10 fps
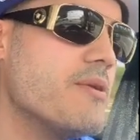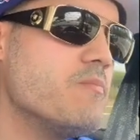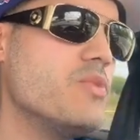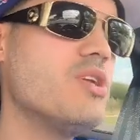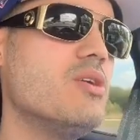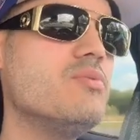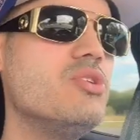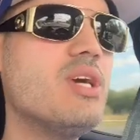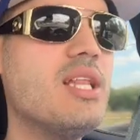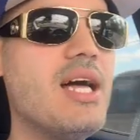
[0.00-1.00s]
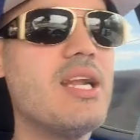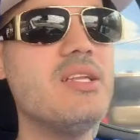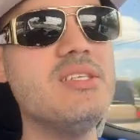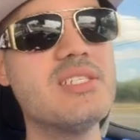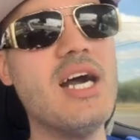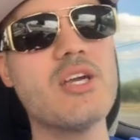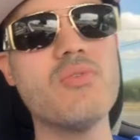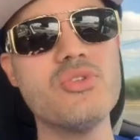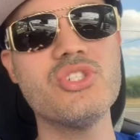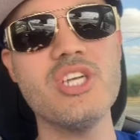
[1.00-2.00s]
you know, you got a lot of these
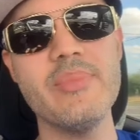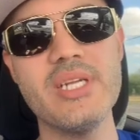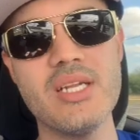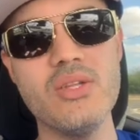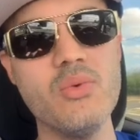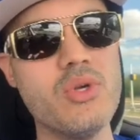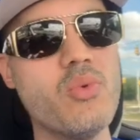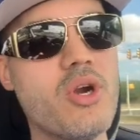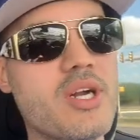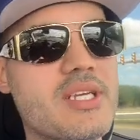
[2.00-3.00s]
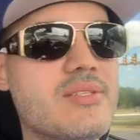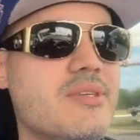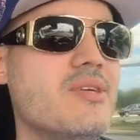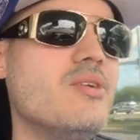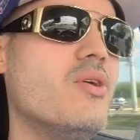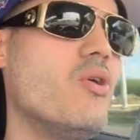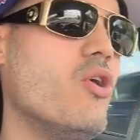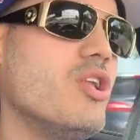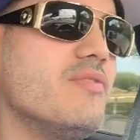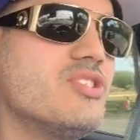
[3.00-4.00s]
cockroaches coming out of the woodwork and
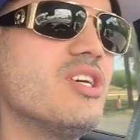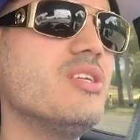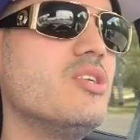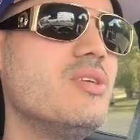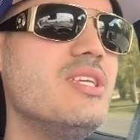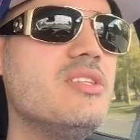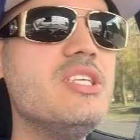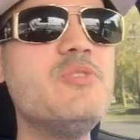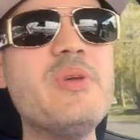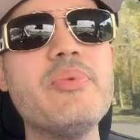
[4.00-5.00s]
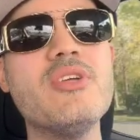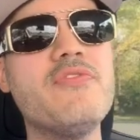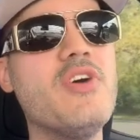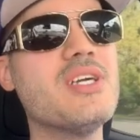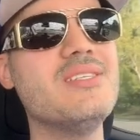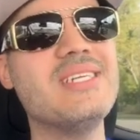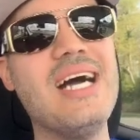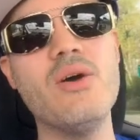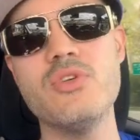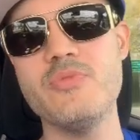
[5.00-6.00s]
all of a sudden, you know, and these people are fucking
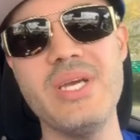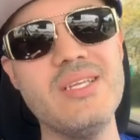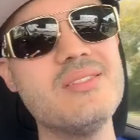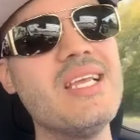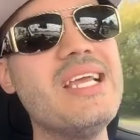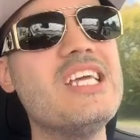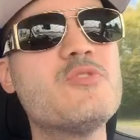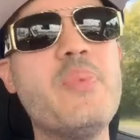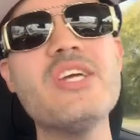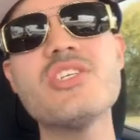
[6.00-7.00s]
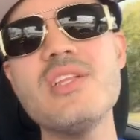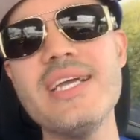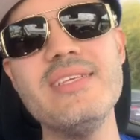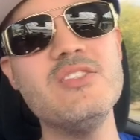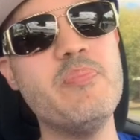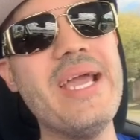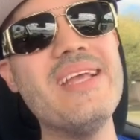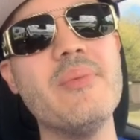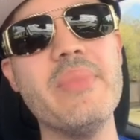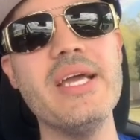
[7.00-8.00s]
cowards, man. These, especially like these
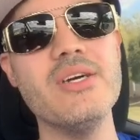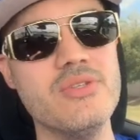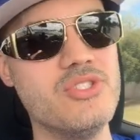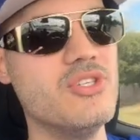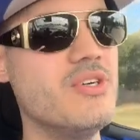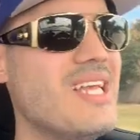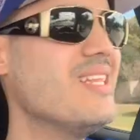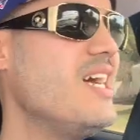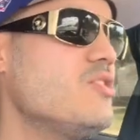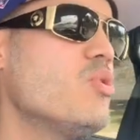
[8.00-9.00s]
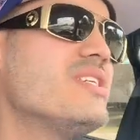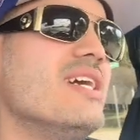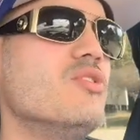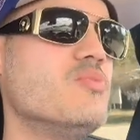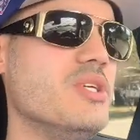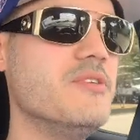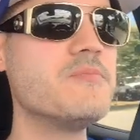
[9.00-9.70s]
beta males, you know. That's what kills me.